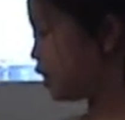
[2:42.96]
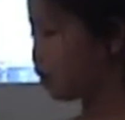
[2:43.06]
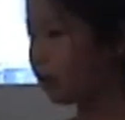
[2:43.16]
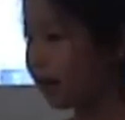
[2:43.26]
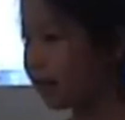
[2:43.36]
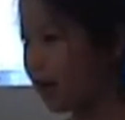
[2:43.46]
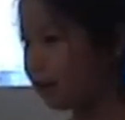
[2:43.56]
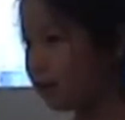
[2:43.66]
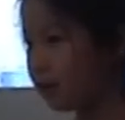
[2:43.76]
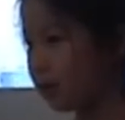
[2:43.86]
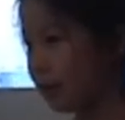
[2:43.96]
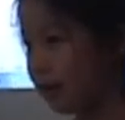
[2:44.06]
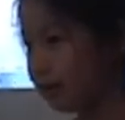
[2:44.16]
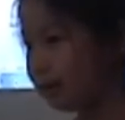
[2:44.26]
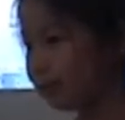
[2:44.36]
it the right time to do
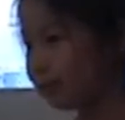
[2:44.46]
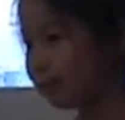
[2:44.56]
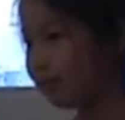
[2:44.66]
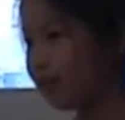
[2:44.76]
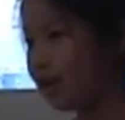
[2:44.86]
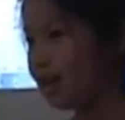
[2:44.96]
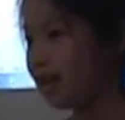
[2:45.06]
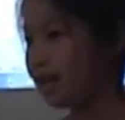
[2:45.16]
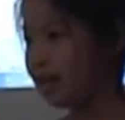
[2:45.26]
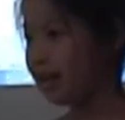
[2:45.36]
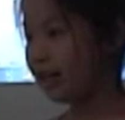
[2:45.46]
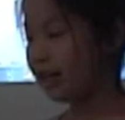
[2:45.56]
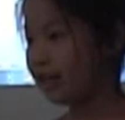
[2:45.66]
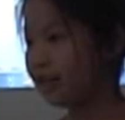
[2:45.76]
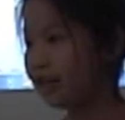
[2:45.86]
it?
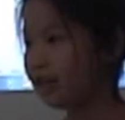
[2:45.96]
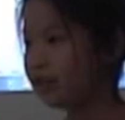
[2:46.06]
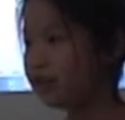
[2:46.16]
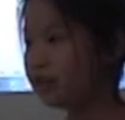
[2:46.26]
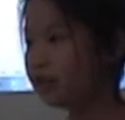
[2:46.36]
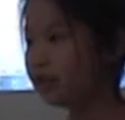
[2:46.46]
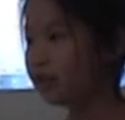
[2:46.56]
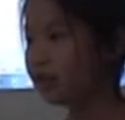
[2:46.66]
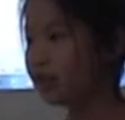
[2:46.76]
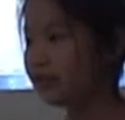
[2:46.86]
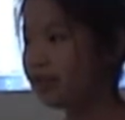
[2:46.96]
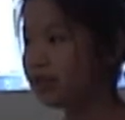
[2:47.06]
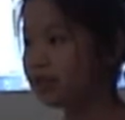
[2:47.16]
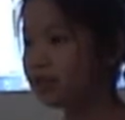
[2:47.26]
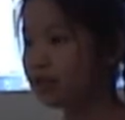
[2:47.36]
And if
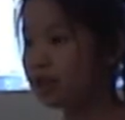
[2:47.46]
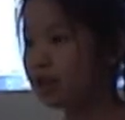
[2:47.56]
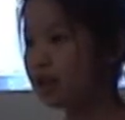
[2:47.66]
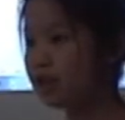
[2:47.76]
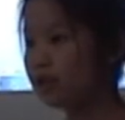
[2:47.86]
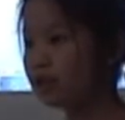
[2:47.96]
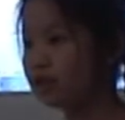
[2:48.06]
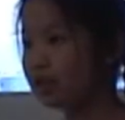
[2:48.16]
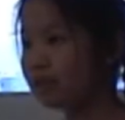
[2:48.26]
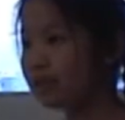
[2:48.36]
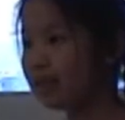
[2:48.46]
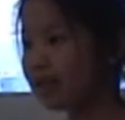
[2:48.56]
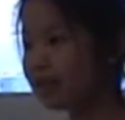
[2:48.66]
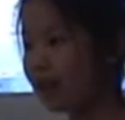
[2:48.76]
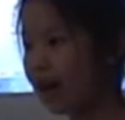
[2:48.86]
it's
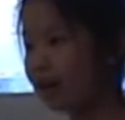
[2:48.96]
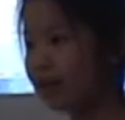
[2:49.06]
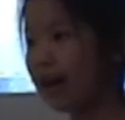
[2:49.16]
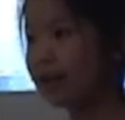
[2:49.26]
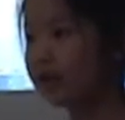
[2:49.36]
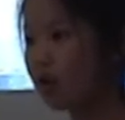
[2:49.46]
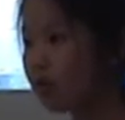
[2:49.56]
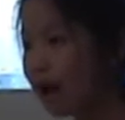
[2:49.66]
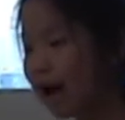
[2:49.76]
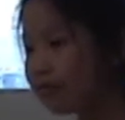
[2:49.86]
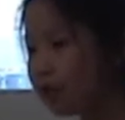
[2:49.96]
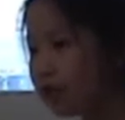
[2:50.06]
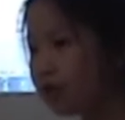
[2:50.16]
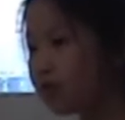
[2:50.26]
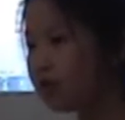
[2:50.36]
something that I don't have to
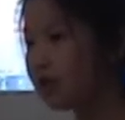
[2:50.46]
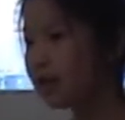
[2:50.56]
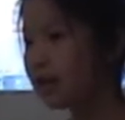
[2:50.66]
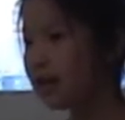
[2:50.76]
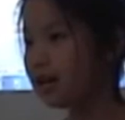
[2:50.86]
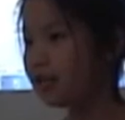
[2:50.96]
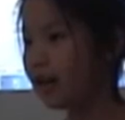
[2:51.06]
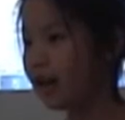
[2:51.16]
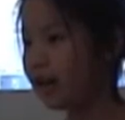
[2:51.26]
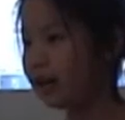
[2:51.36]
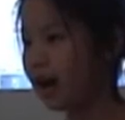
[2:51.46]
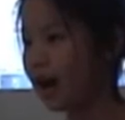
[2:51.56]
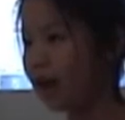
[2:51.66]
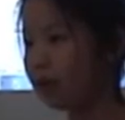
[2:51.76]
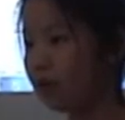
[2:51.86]
do, then
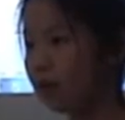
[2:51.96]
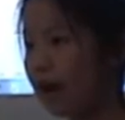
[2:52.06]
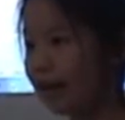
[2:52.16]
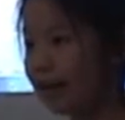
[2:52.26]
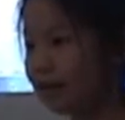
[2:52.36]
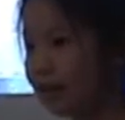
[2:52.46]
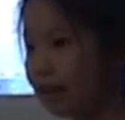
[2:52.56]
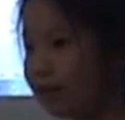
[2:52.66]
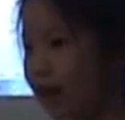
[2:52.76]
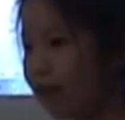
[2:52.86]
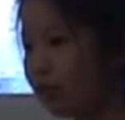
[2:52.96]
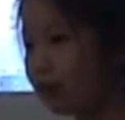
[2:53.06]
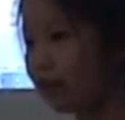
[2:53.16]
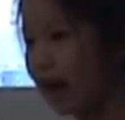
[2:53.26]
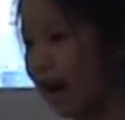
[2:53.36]
I can leave that
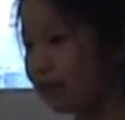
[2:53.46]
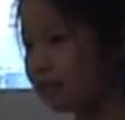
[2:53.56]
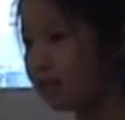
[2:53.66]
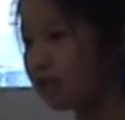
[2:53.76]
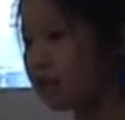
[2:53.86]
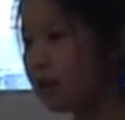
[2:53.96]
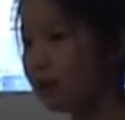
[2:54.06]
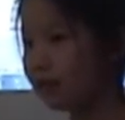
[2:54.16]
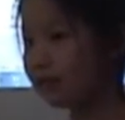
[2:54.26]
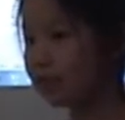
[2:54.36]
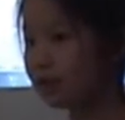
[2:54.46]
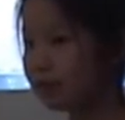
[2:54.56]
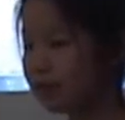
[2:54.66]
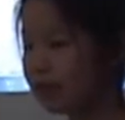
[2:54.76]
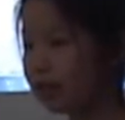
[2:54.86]
for the last. But if it's
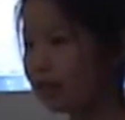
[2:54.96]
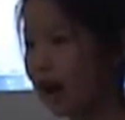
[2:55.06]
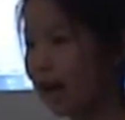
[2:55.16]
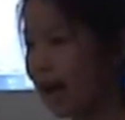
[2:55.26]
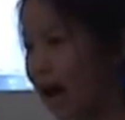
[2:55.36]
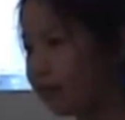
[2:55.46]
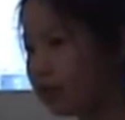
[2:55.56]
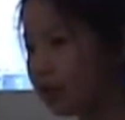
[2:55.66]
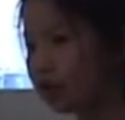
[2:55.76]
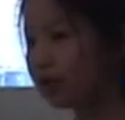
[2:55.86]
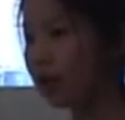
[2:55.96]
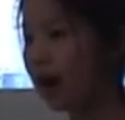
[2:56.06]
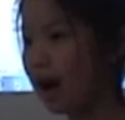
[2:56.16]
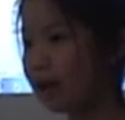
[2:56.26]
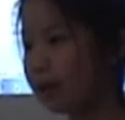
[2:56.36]
something I have to do,
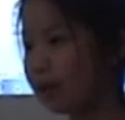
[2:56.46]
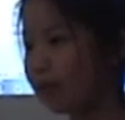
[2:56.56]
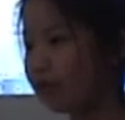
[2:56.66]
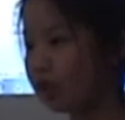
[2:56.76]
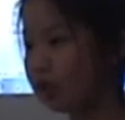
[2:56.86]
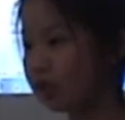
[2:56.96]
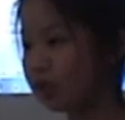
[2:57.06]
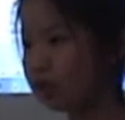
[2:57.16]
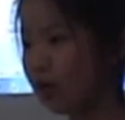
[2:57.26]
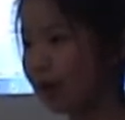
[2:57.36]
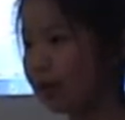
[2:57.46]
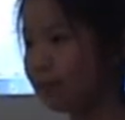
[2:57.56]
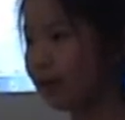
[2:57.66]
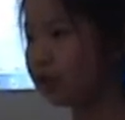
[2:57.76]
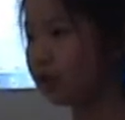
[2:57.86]
I do it first, so I can
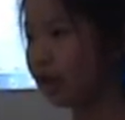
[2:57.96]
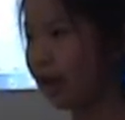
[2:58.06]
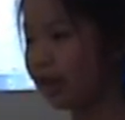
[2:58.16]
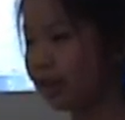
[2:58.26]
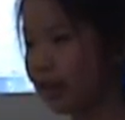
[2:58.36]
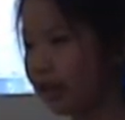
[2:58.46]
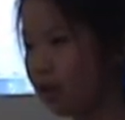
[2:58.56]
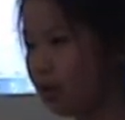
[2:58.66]
make sure I can get it